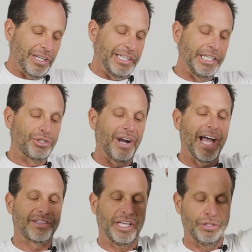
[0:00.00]
the
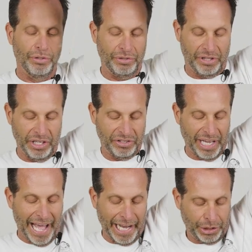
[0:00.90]
LeakTrac, they use this
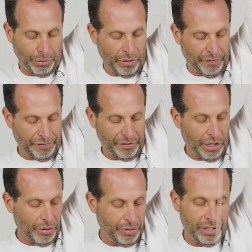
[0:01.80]
actual
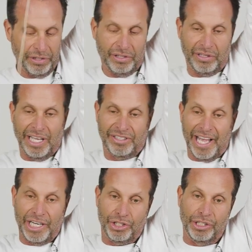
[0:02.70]
float that's
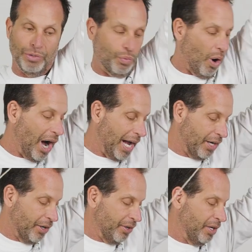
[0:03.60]
actually
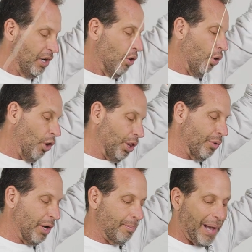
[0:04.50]
wired all
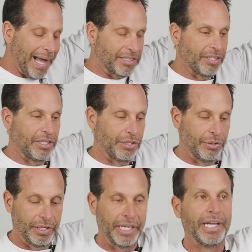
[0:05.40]
the way back to the
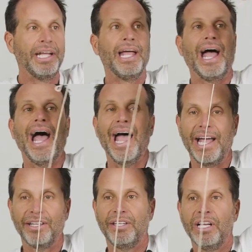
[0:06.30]
unit
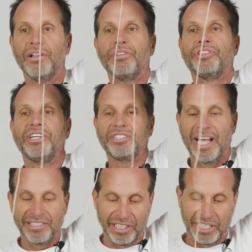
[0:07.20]
and this
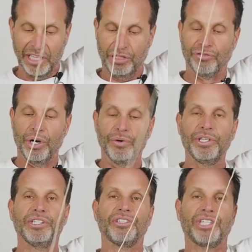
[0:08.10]
has to get
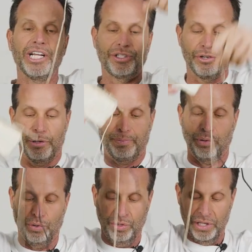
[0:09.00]
thrown in the center of the
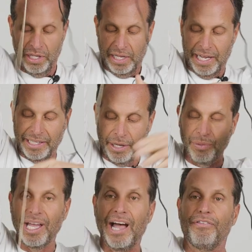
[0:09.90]
pool, and
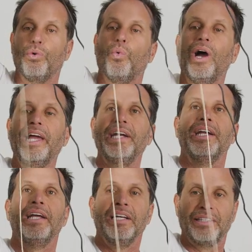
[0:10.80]
then we have a
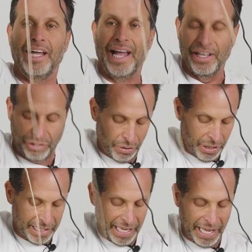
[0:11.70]
weight that
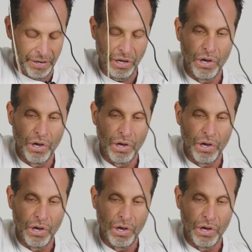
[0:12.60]
so again